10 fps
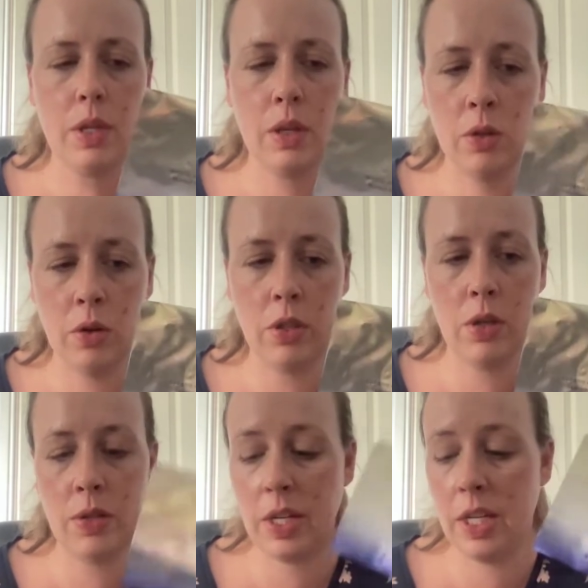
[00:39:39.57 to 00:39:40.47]
Not
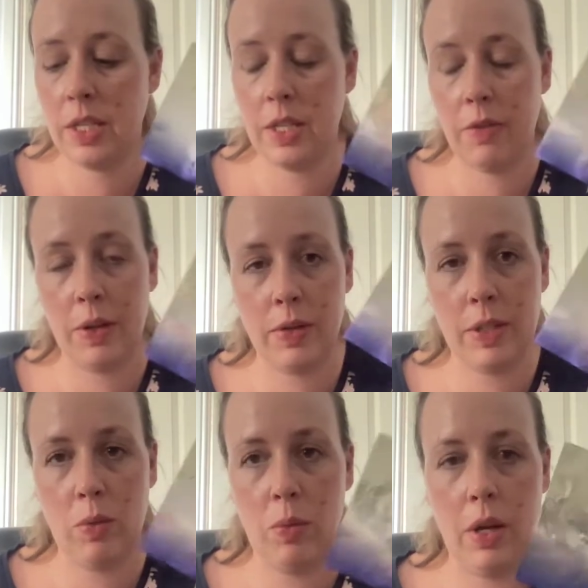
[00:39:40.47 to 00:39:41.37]
used. I need to see if they'll
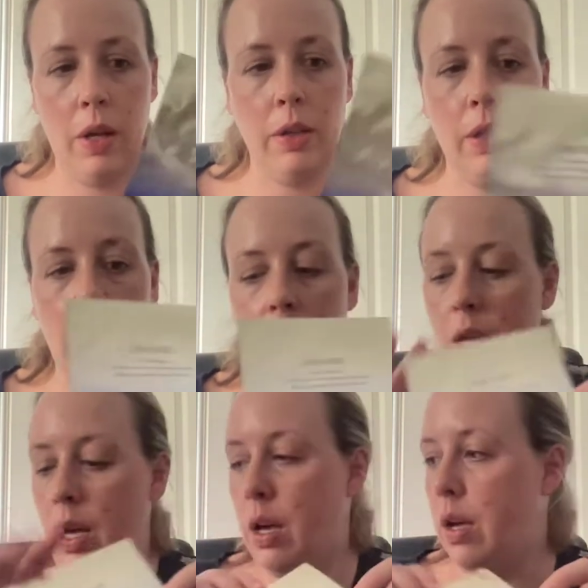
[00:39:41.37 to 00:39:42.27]
still work,
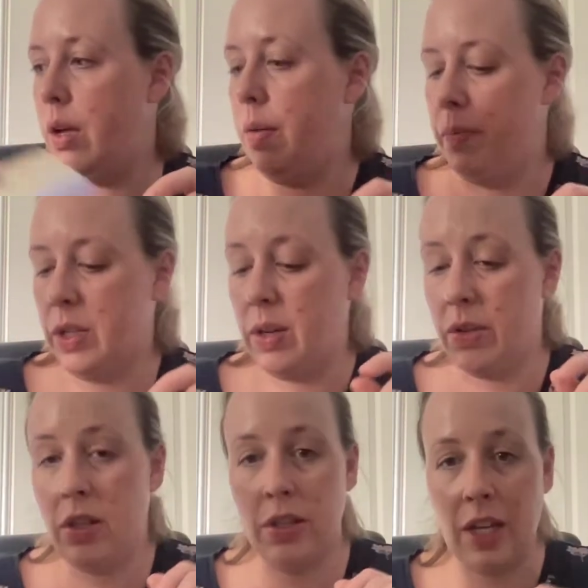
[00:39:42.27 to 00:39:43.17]
because I
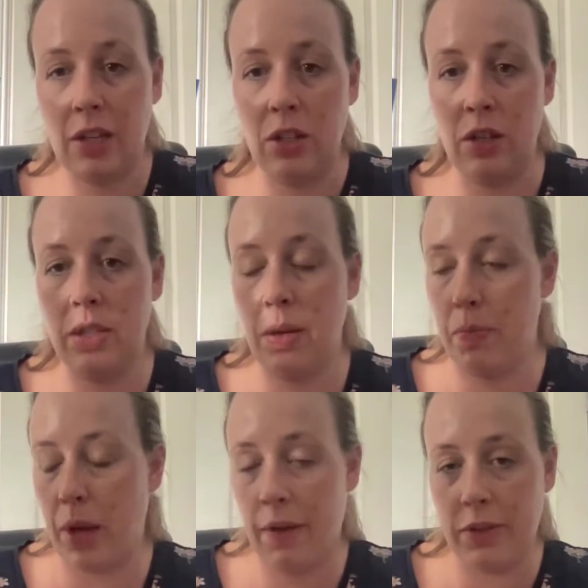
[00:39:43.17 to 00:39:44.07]
was too scared to use them.
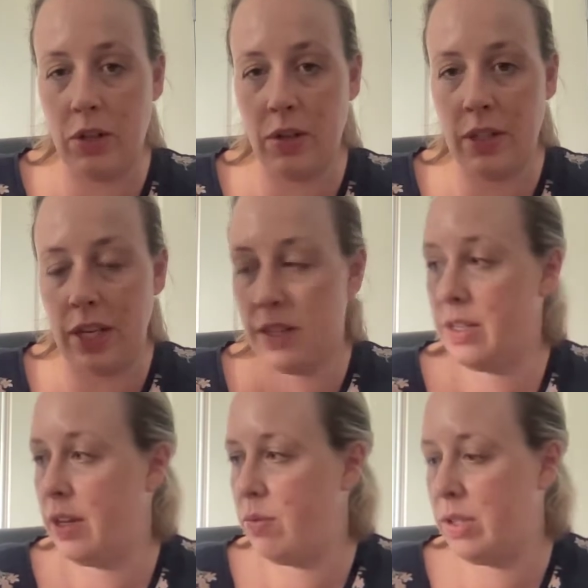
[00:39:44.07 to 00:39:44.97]
But having used
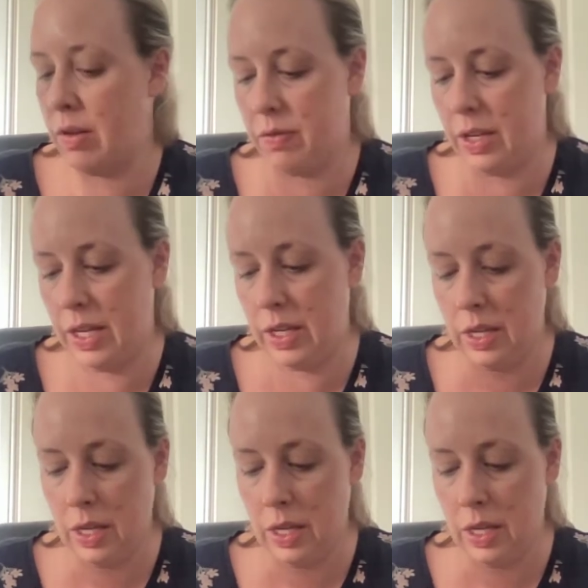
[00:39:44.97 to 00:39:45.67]
this, it was lovely,